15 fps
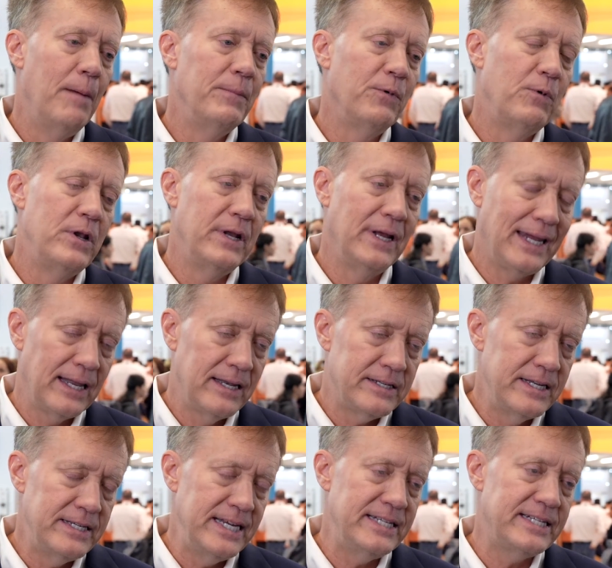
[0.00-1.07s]
We didn't get
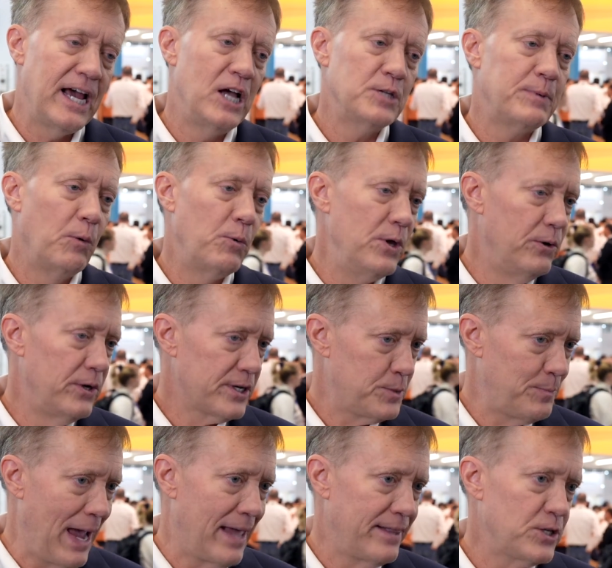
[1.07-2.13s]
into details, but we will
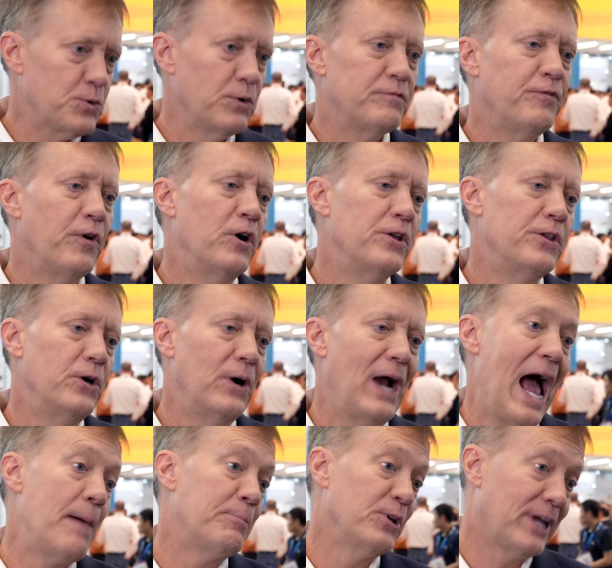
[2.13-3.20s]
expand this with further
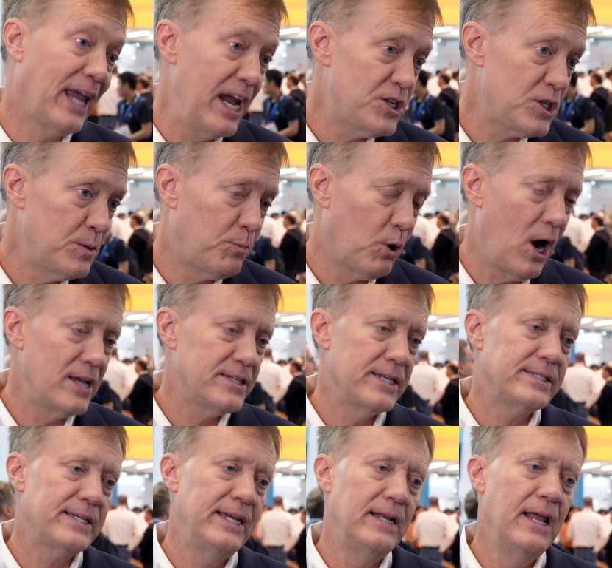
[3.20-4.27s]
application
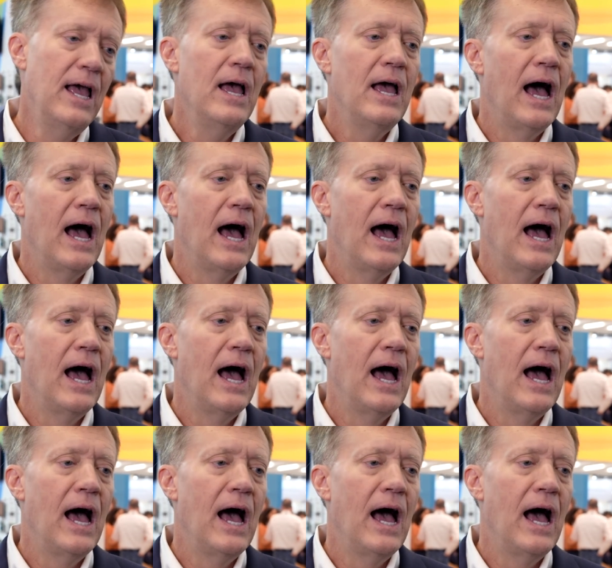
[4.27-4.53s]
processing,